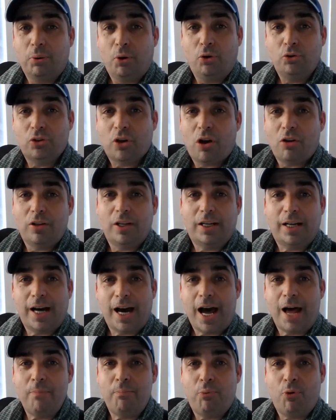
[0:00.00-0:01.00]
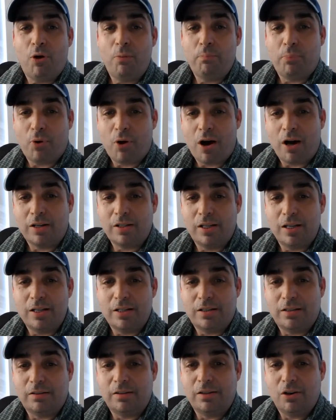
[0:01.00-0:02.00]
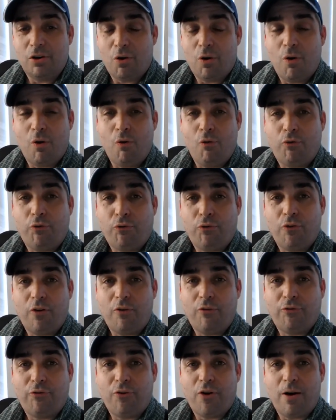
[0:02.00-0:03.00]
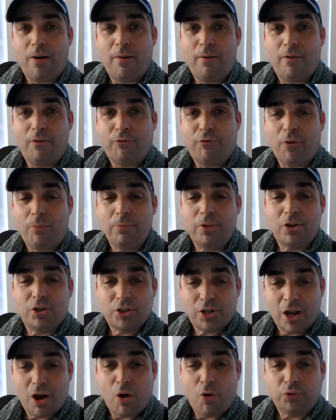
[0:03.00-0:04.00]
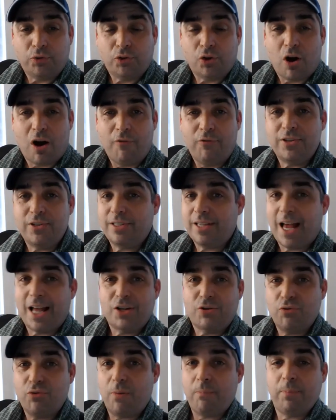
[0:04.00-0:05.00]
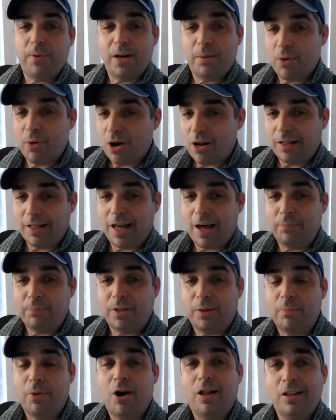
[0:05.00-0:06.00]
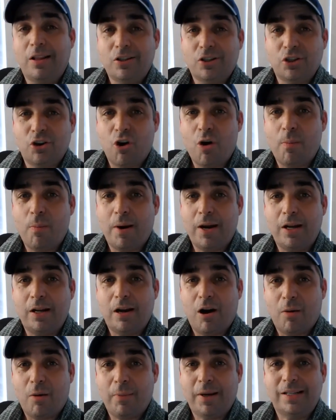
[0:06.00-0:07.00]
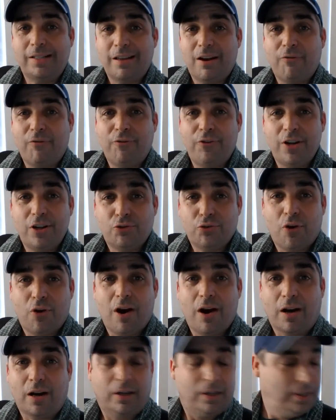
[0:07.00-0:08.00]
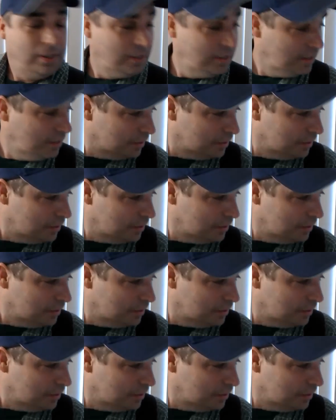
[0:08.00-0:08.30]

pulls all the cardboard boxes, you know, from from the shelves off and starts ripping them all up, demolishing all my all my stuff in the truck.